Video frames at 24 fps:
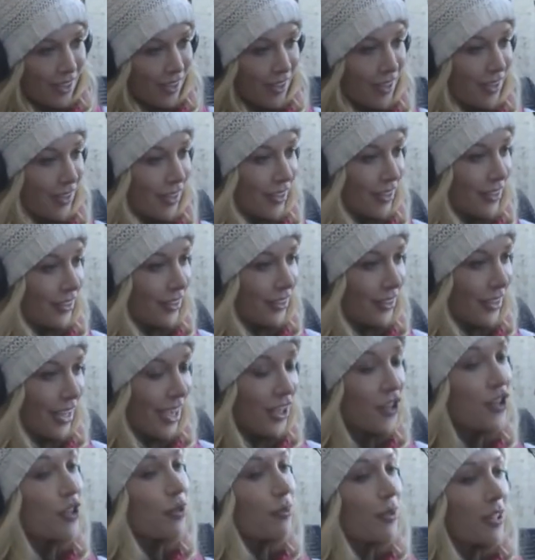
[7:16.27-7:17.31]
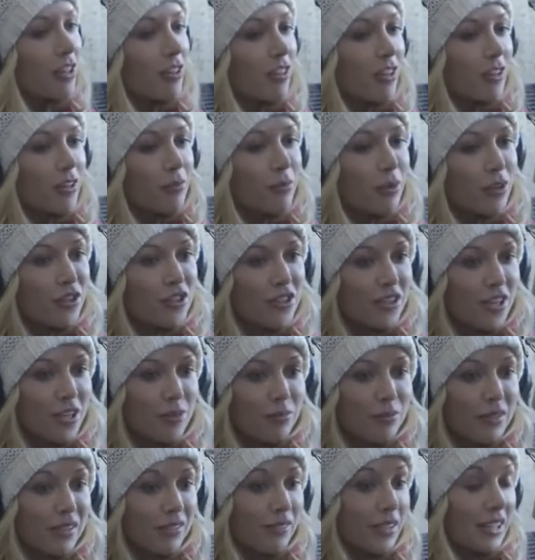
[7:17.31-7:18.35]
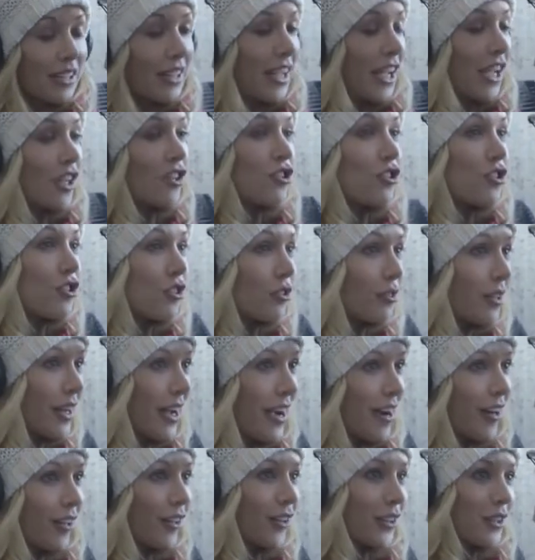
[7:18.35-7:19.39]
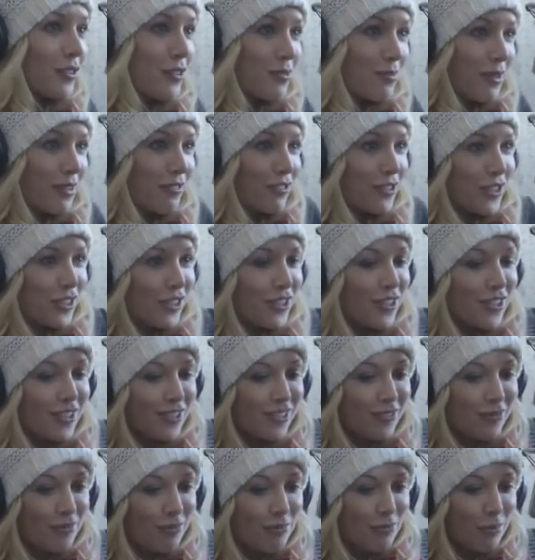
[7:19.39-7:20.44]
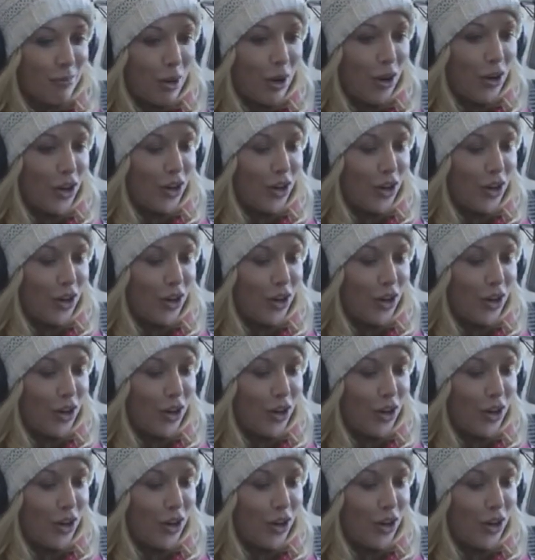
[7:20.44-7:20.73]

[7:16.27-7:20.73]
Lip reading: Actually, with the person I'm engaged to now. He was my first partner.